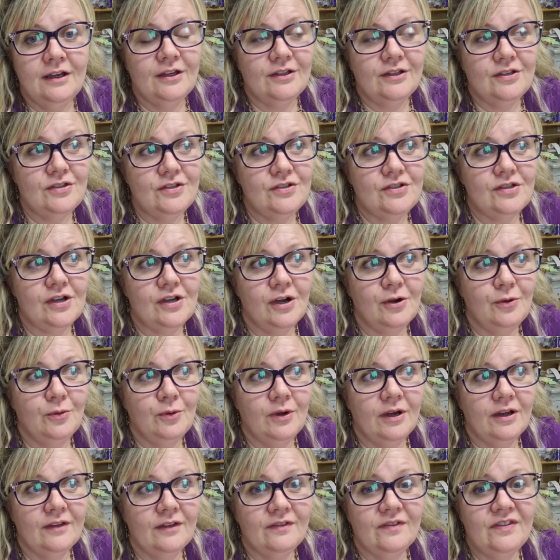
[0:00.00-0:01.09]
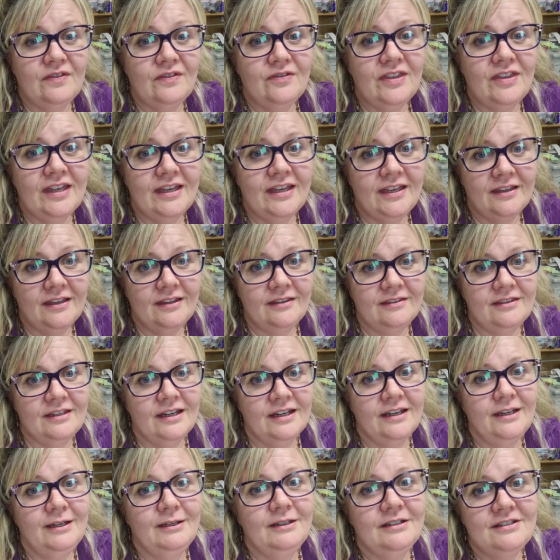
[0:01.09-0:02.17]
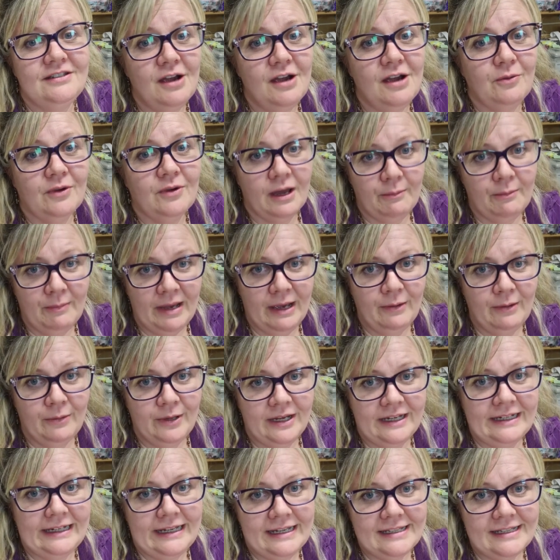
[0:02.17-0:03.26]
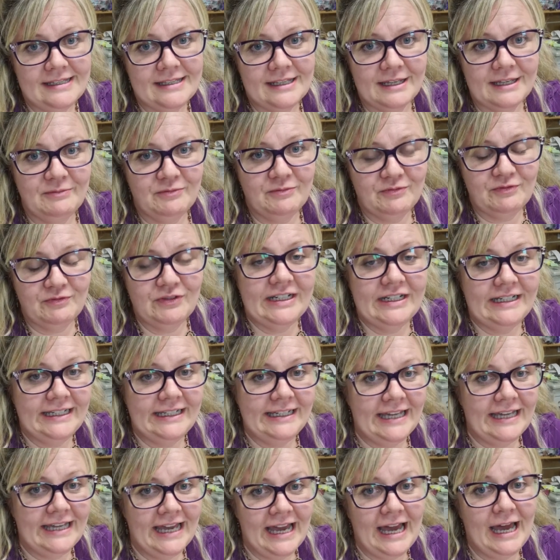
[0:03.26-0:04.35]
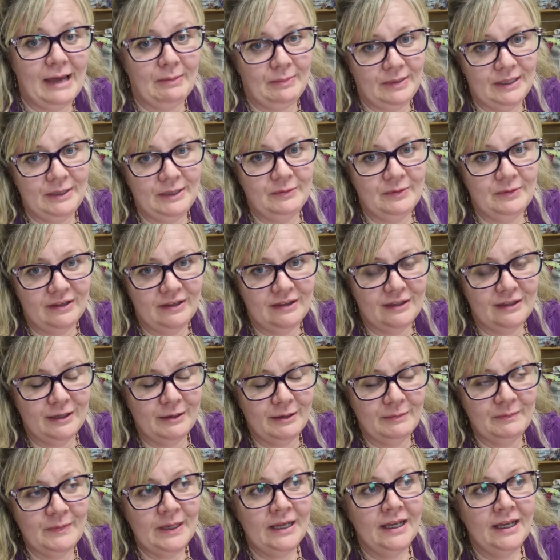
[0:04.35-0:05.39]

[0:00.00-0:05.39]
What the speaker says: So they don't come out unless I'm really happy with them.